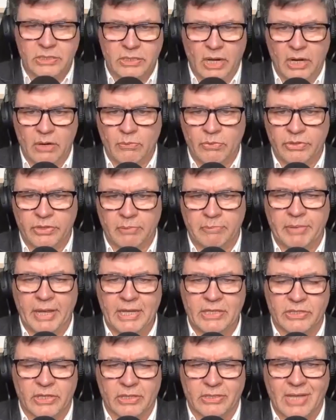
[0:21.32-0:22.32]
start with the
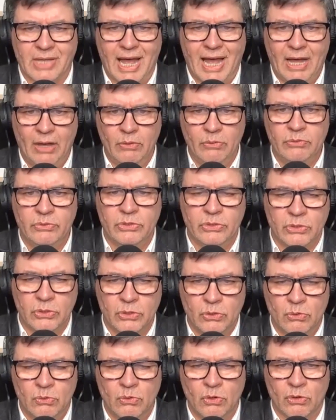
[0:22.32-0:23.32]
basics. How
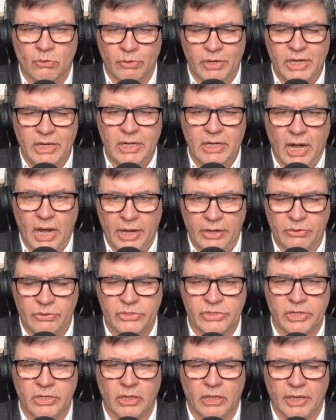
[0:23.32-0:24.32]
do green
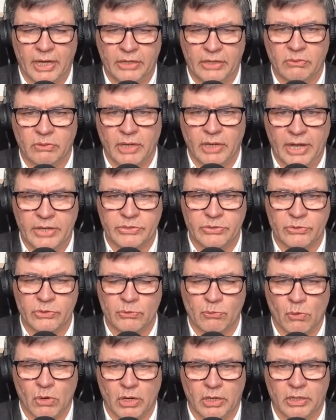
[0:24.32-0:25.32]
hydrogen electrolyzers
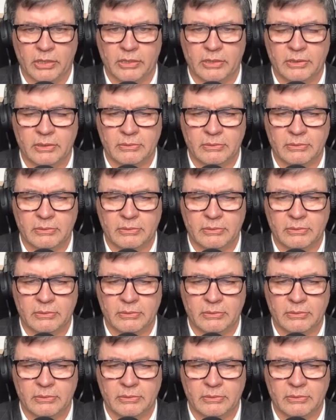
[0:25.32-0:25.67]
work?